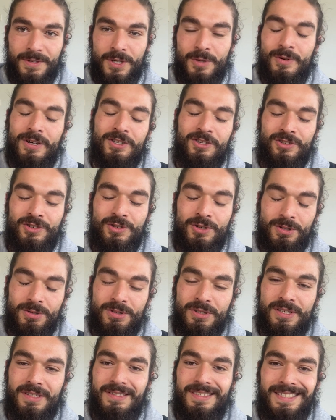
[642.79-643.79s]
You are just
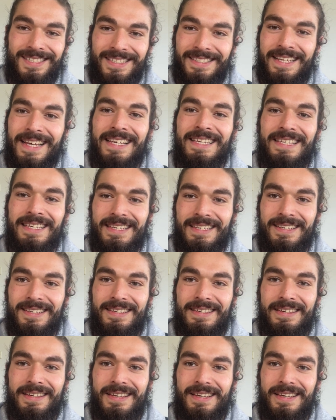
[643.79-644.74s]
choosing to stay here.